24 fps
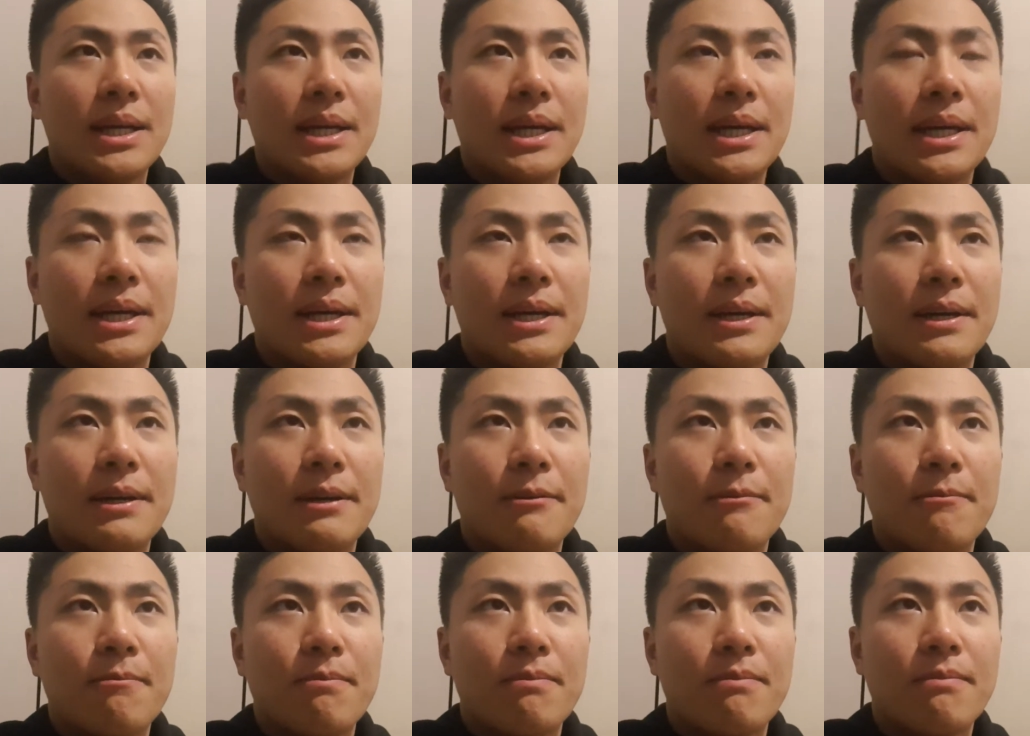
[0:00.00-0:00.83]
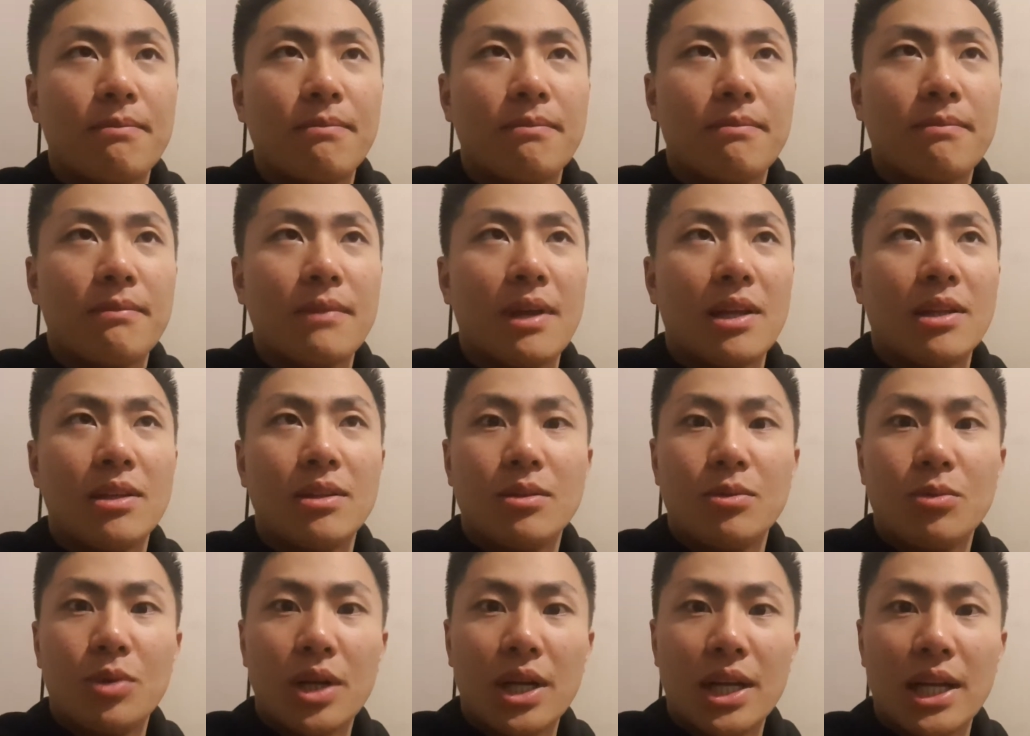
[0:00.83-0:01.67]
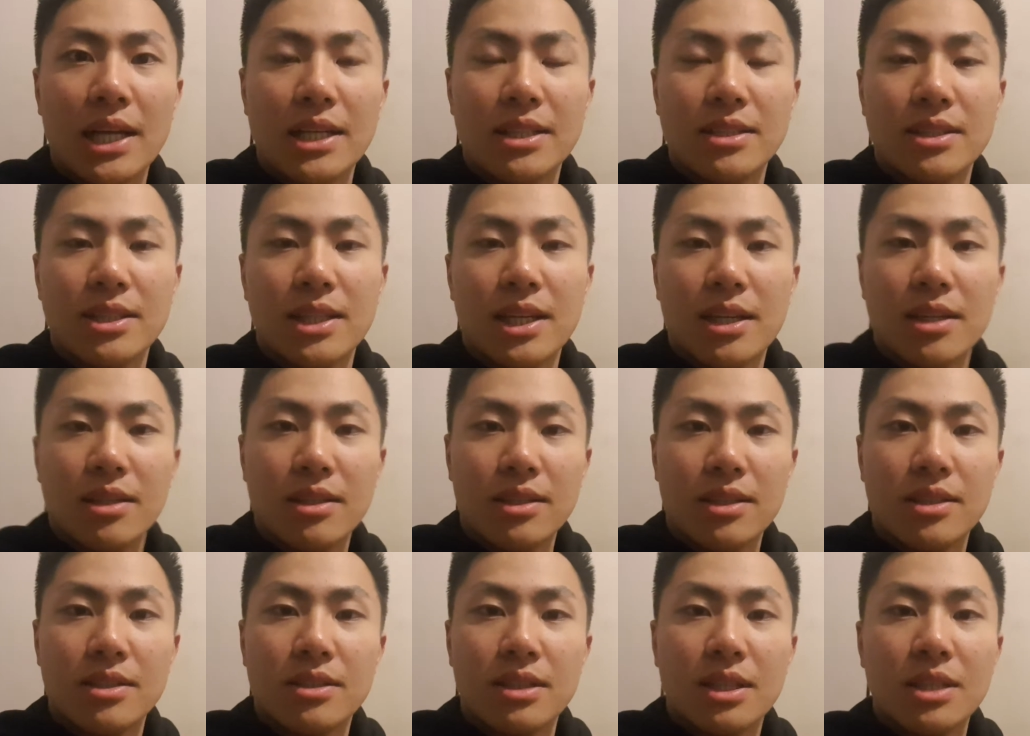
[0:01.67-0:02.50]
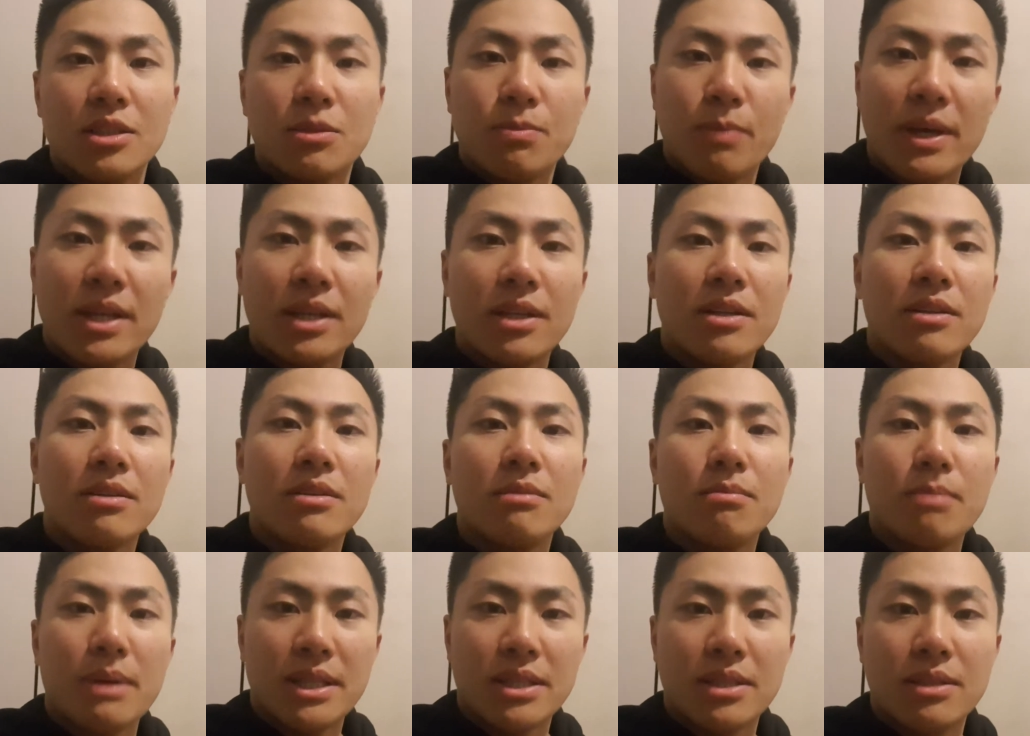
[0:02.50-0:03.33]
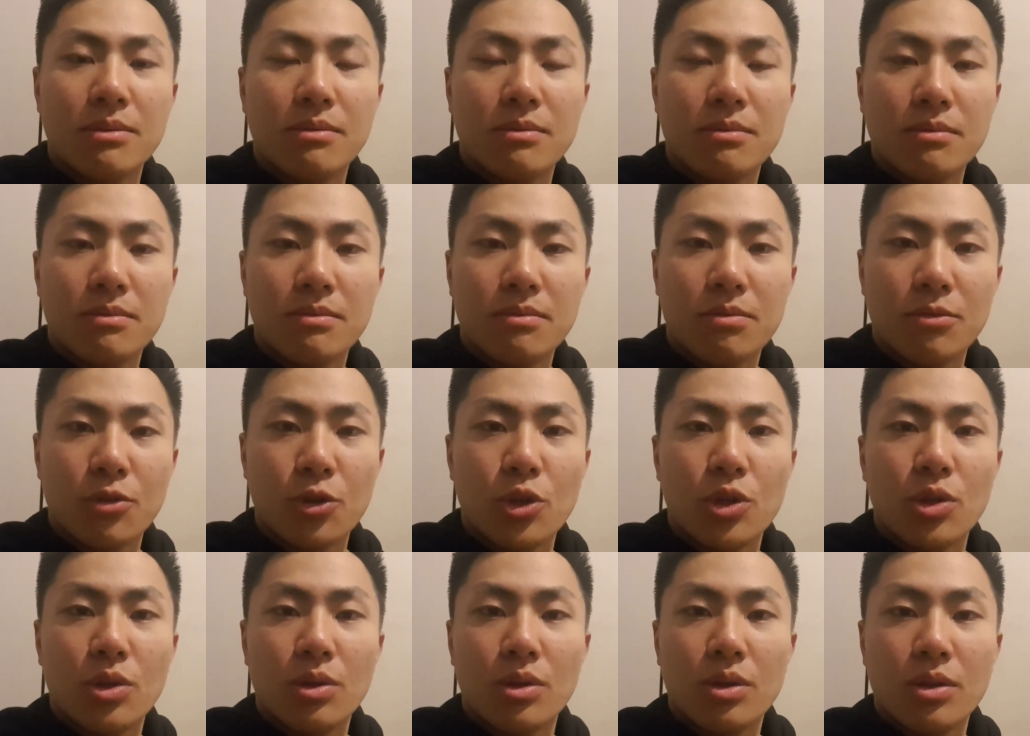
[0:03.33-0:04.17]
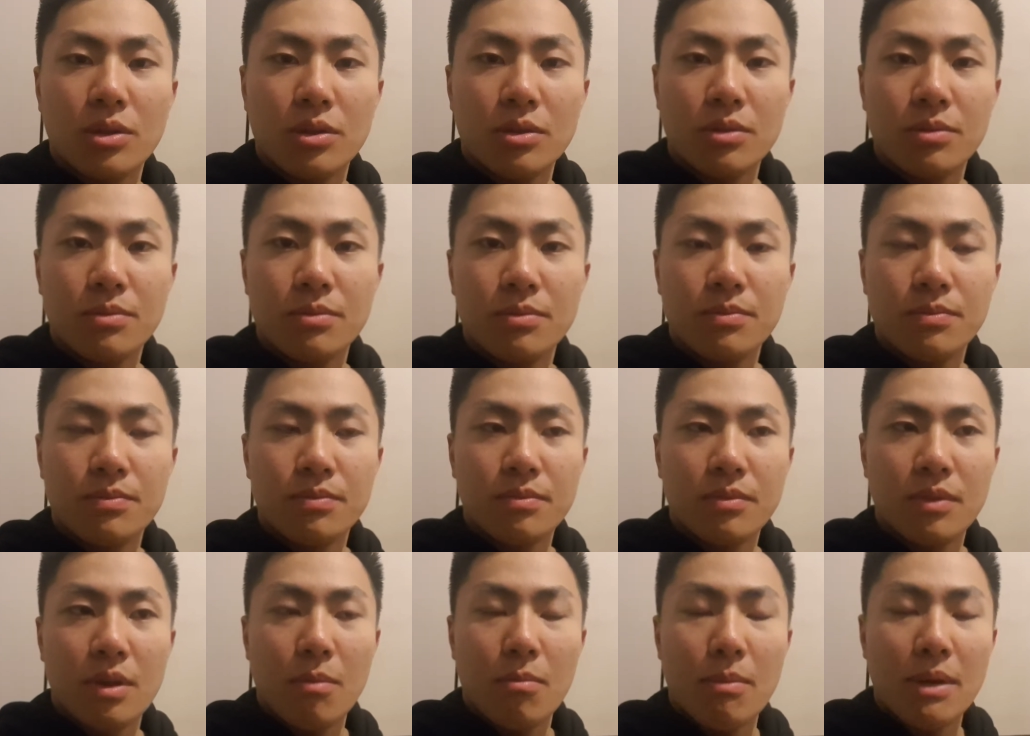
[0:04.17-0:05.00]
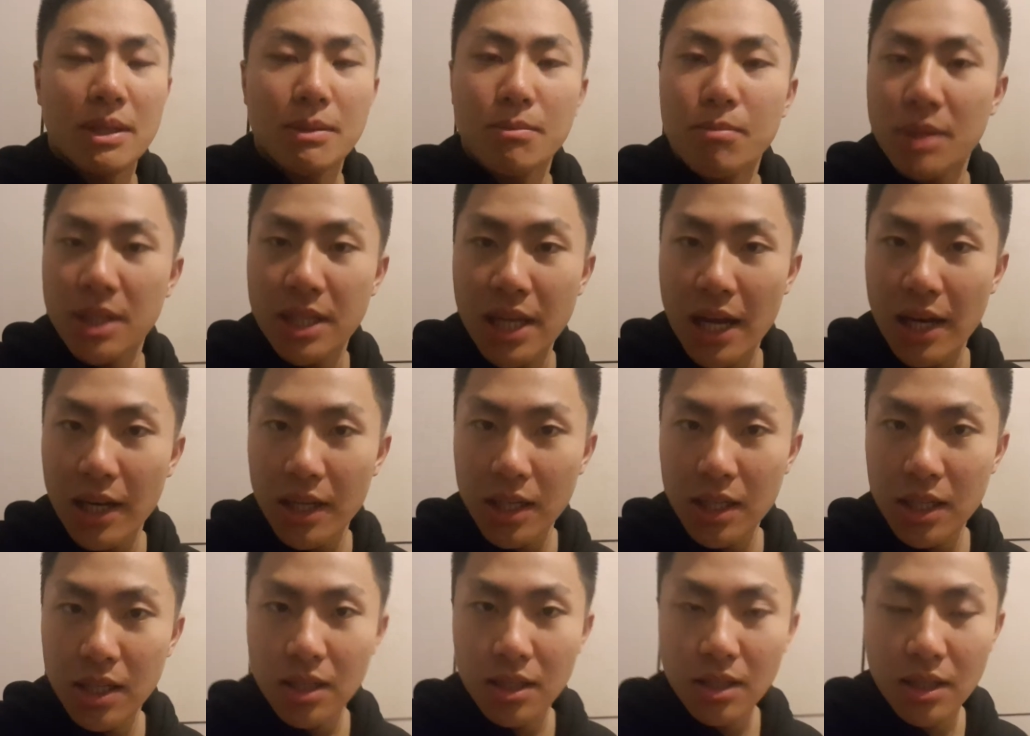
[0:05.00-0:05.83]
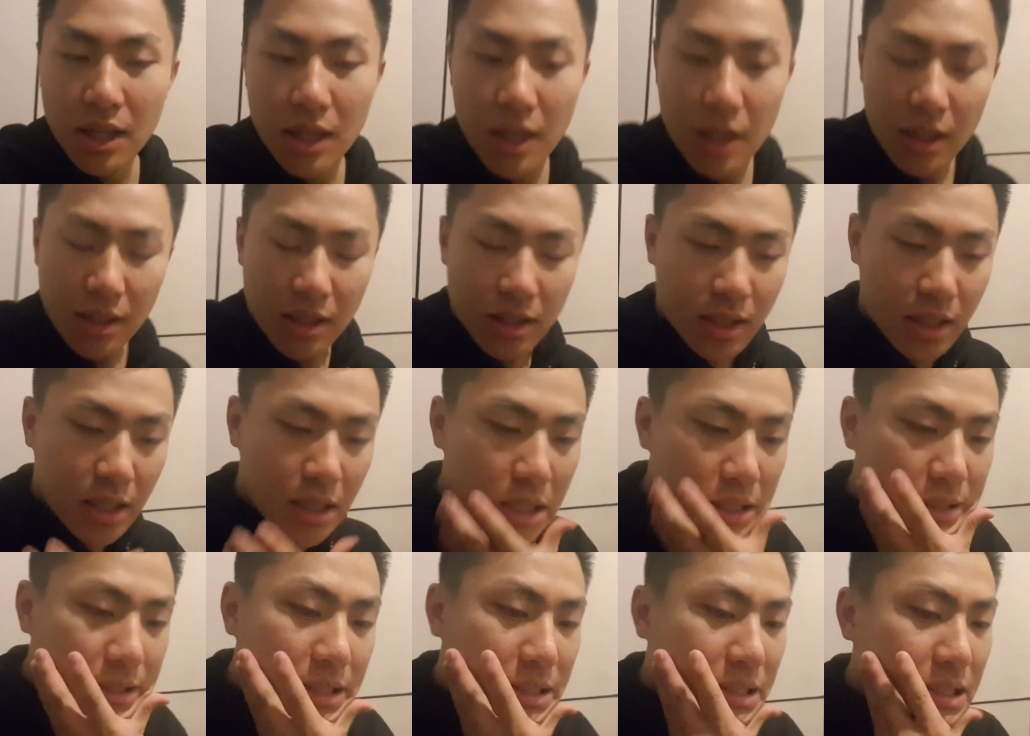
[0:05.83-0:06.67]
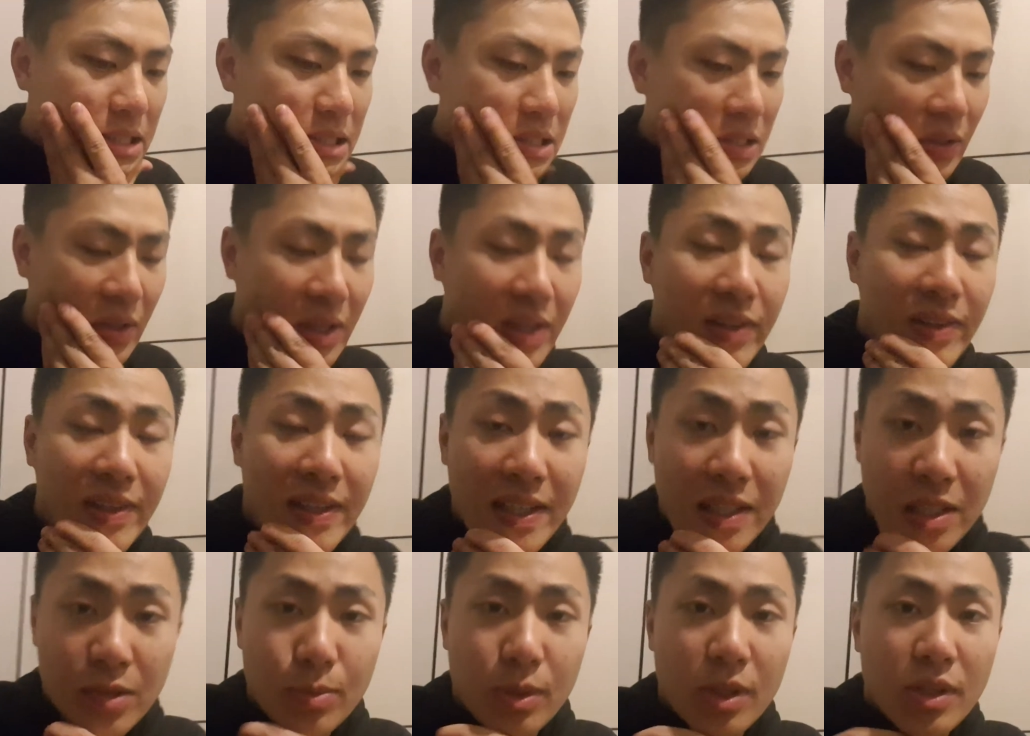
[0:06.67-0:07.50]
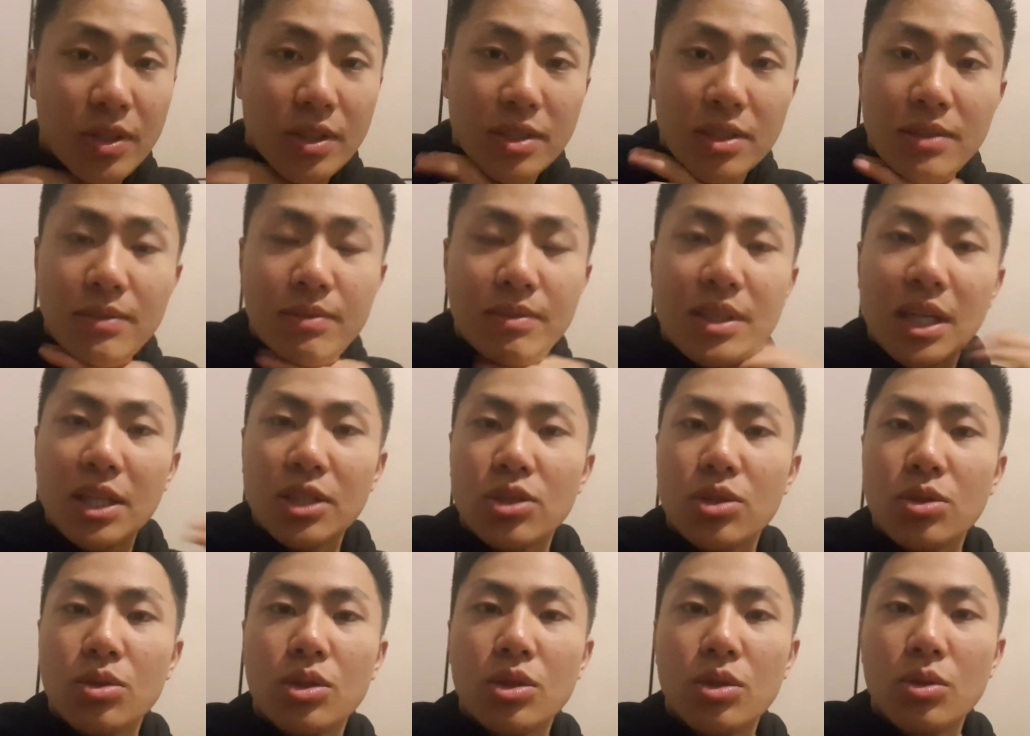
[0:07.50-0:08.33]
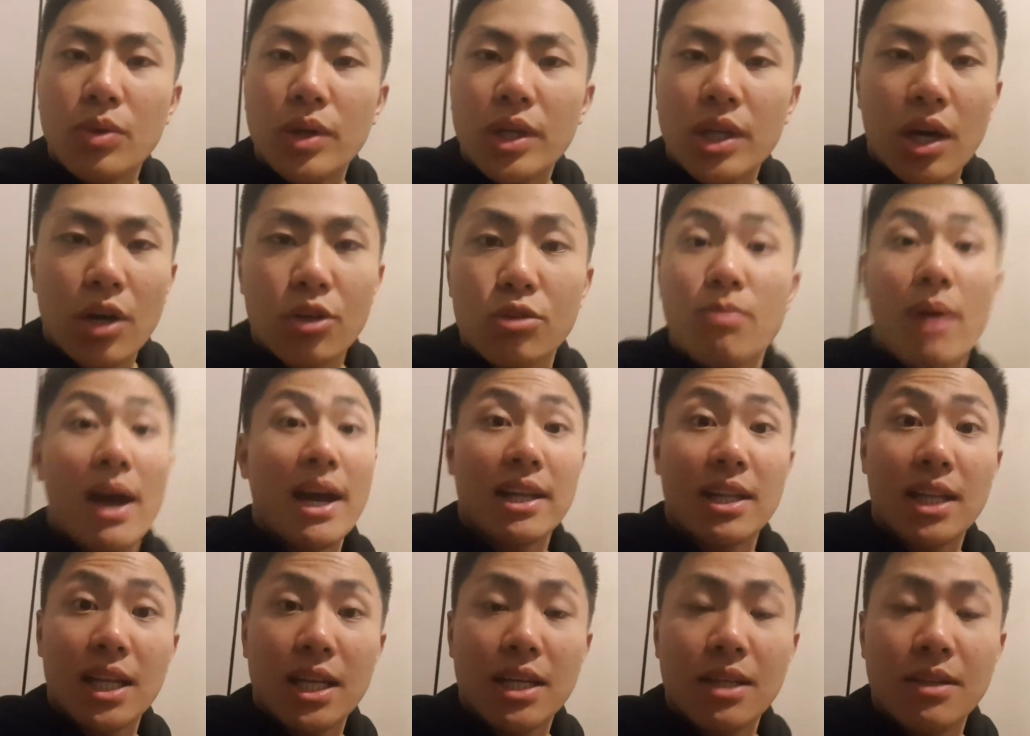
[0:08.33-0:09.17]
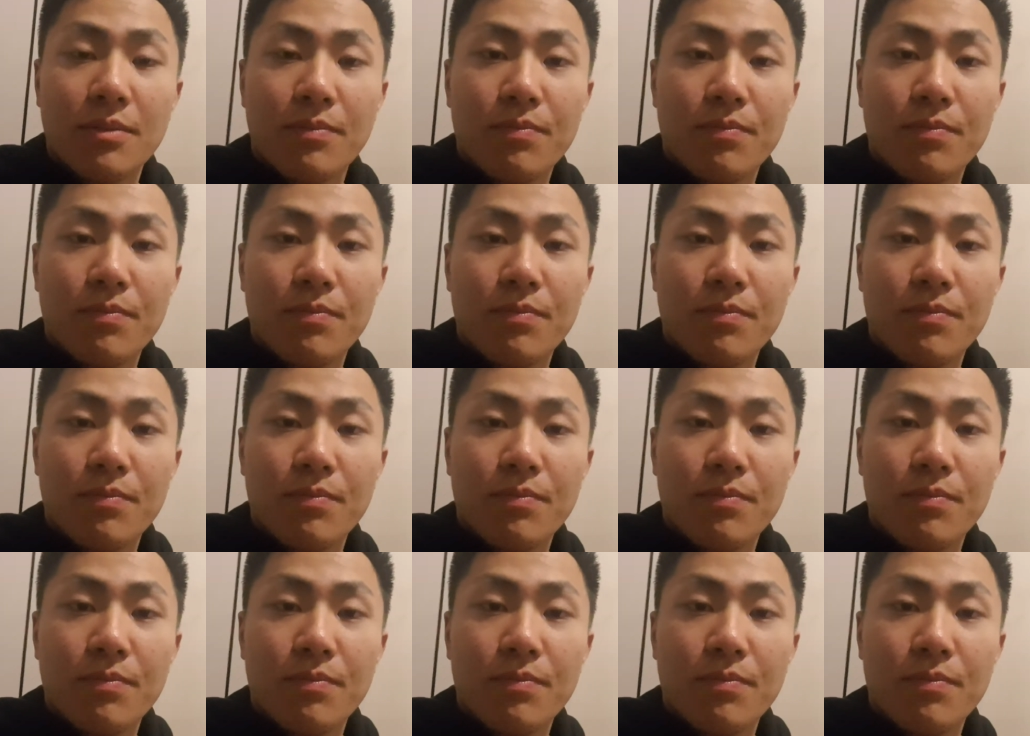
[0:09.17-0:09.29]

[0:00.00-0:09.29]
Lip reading: uh, and realizing that it's best for your mentality and your living experience that you do it automatically,